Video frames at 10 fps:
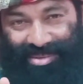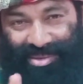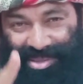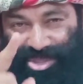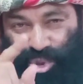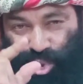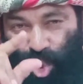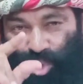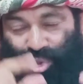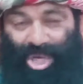In a
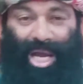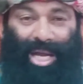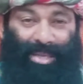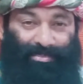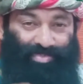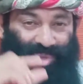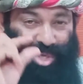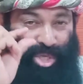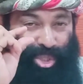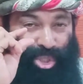short time,
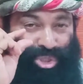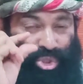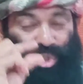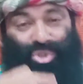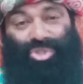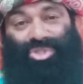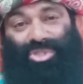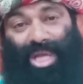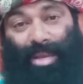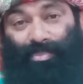in the
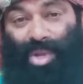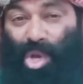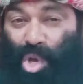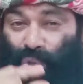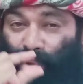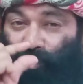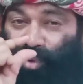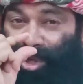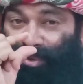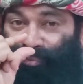shortest time, the
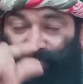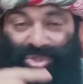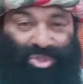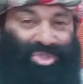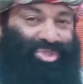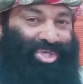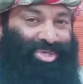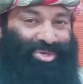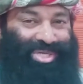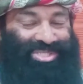very first
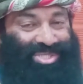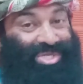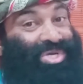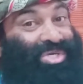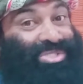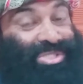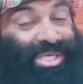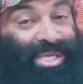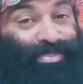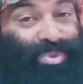generation,
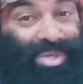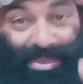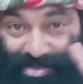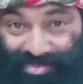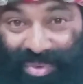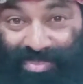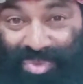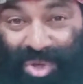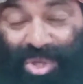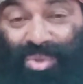Singapore can, from
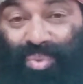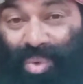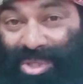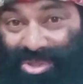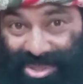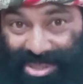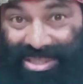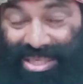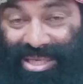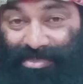third world, it
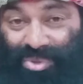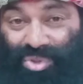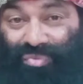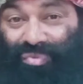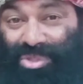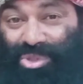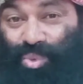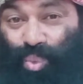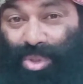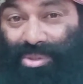can come to the first
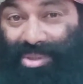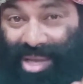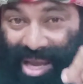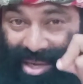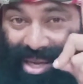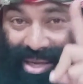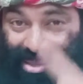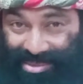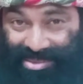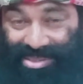world and
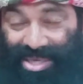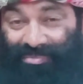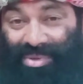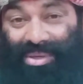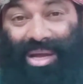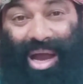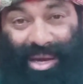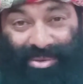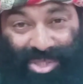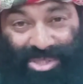develop,
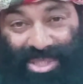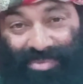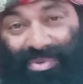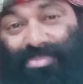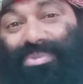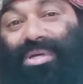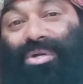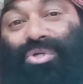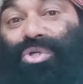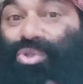underdeveloped
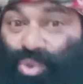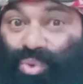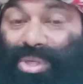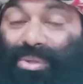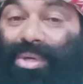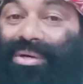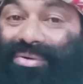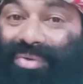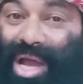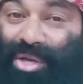country to
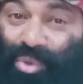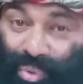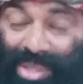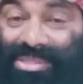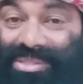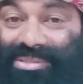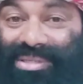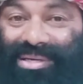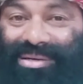a advanced